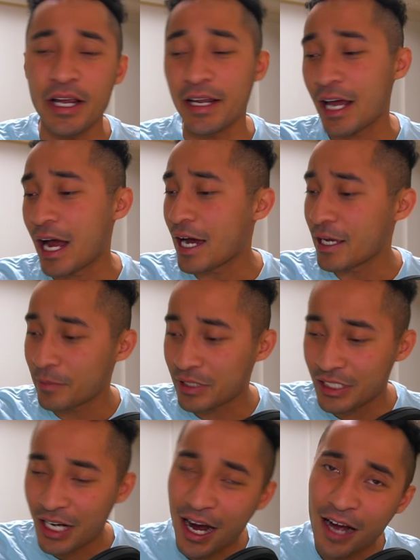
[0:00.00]
and I am
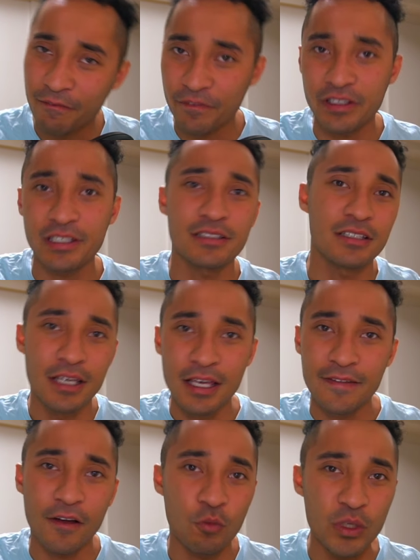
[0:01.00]
confident
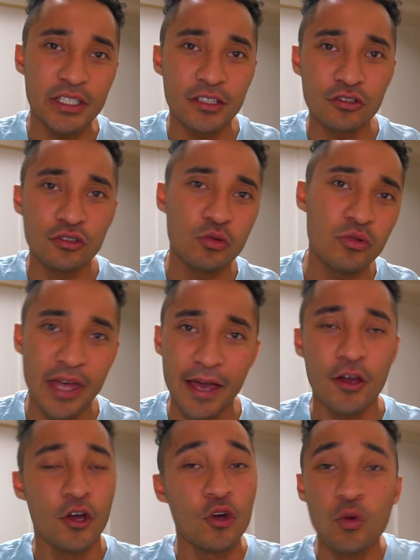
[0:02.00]
that we can do that.